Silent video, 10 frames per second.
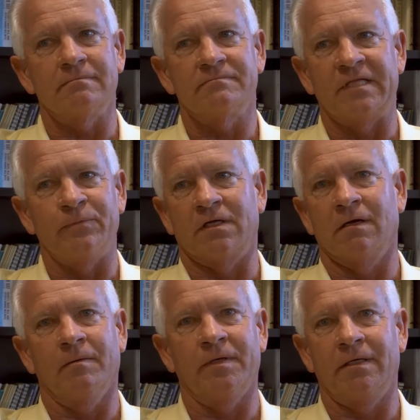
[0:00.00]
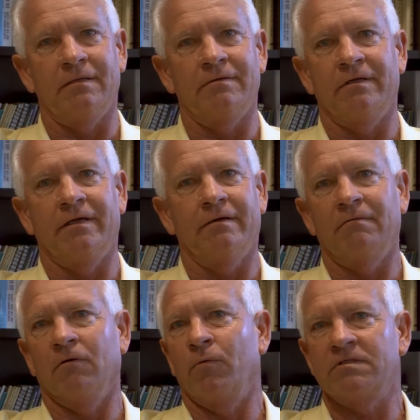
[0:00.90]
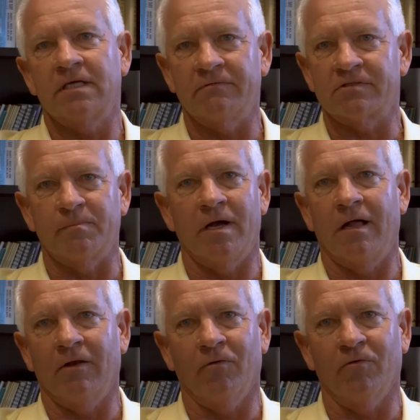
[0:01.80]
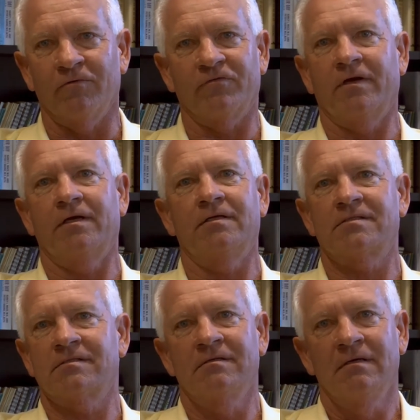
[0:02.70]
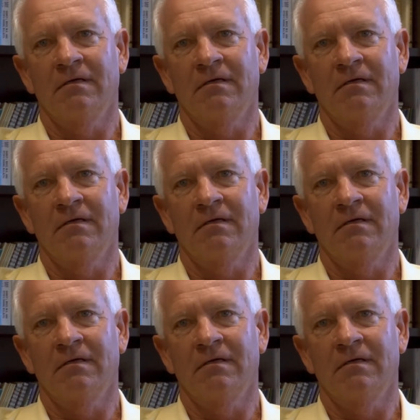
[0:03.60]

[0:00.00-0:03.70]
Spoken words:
They would come in, you know, and always have a smile on their face.